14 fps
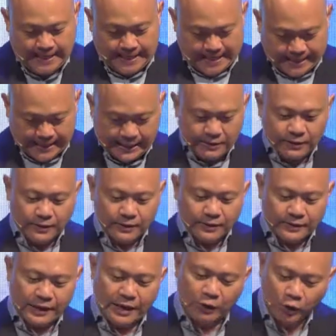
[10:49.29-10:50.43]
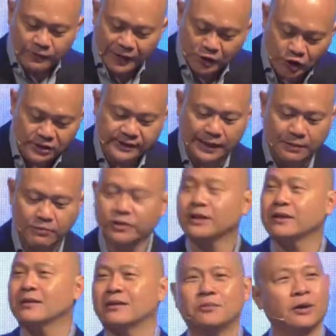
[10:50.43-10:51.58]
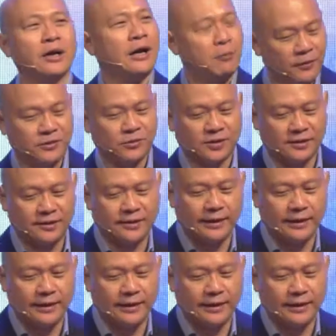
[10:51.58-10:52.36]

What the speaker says: Okay? Now, I hope that short summary will help us to see that a